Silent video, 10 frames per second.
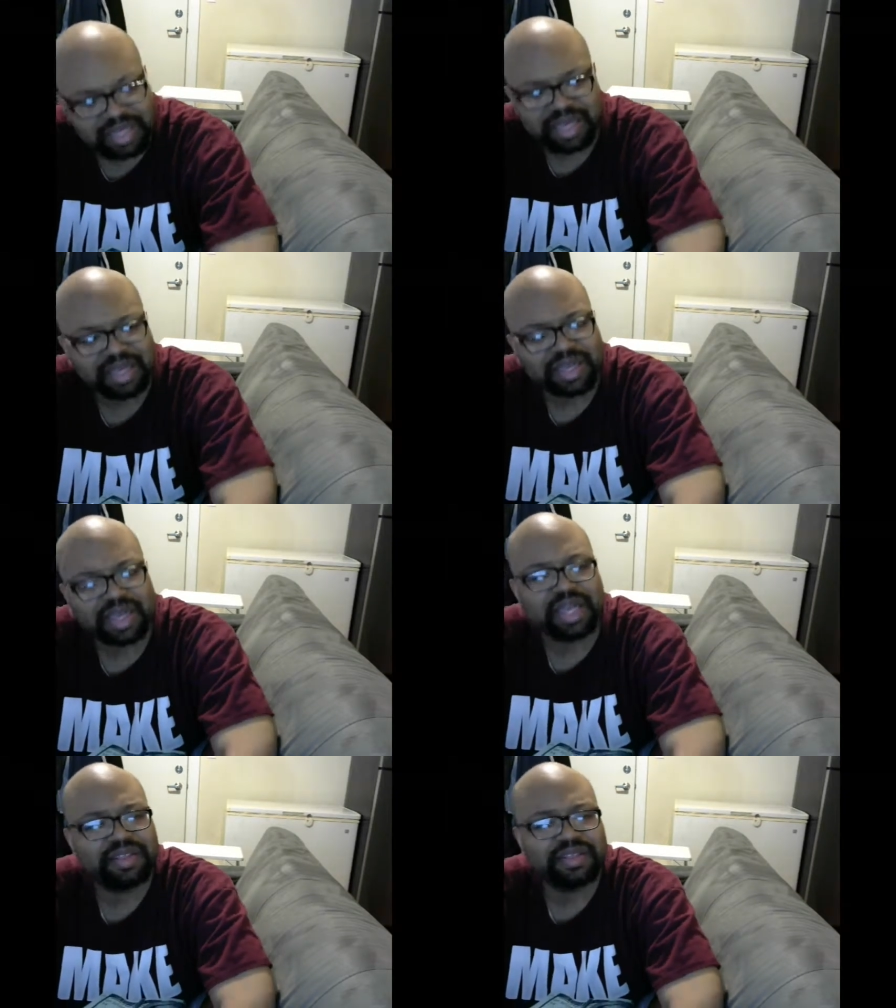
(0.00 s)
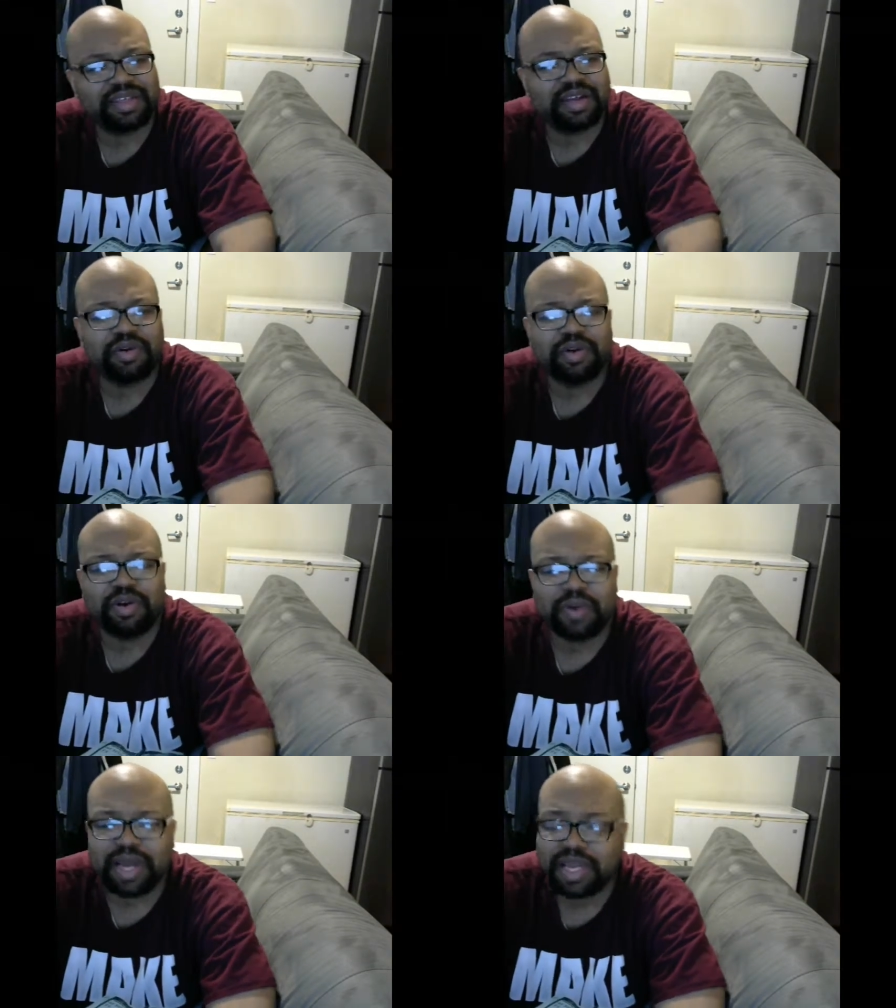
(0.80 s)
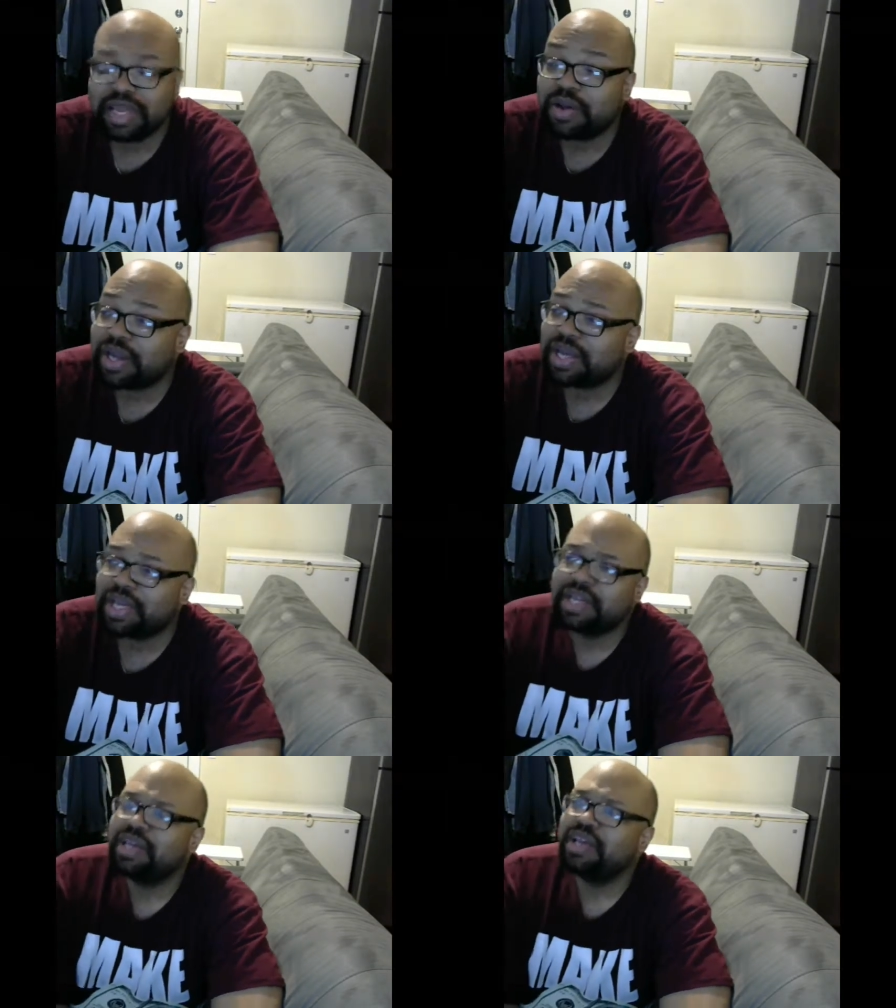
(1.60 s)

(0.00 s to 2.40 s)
I I, I don't know why, you know, and then.